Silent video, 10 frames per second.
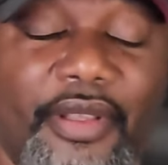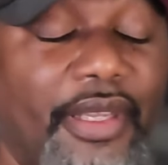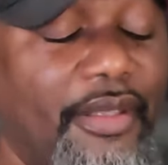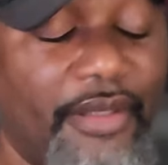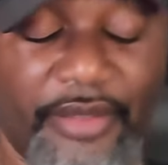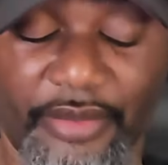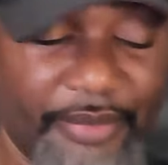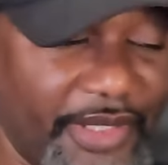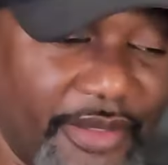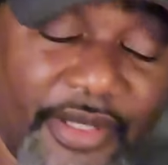now.
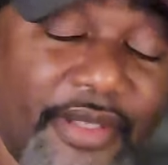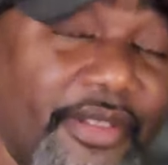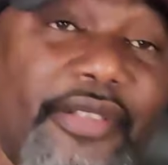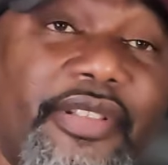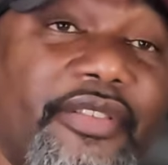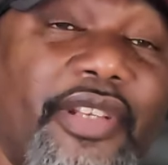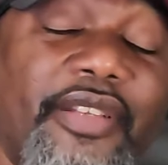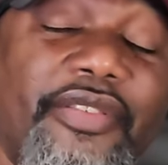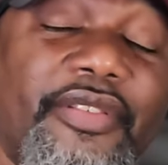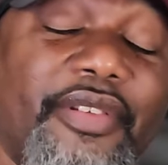This is
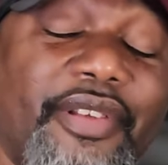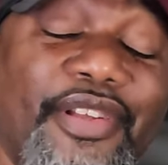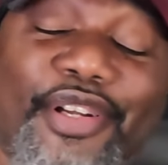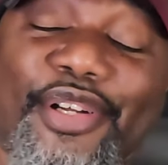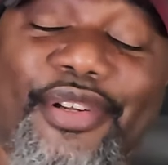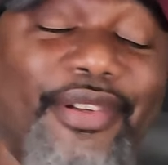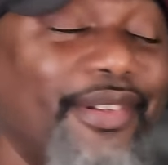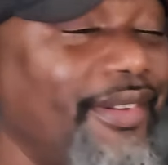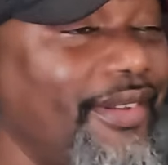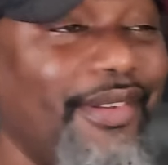just,
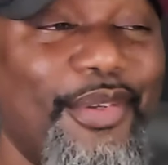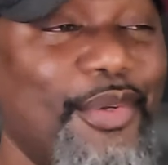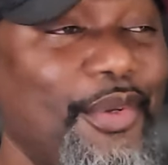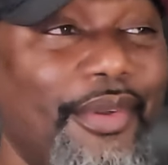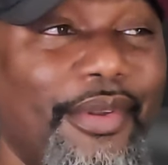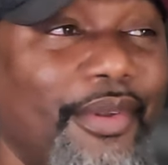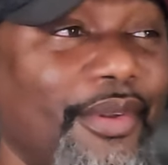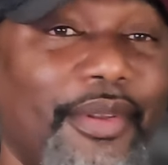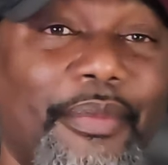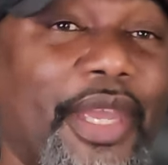
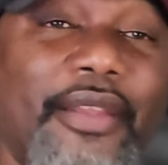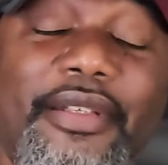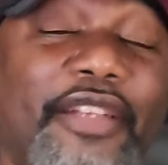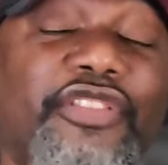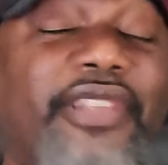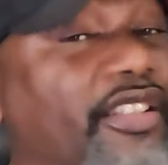man, this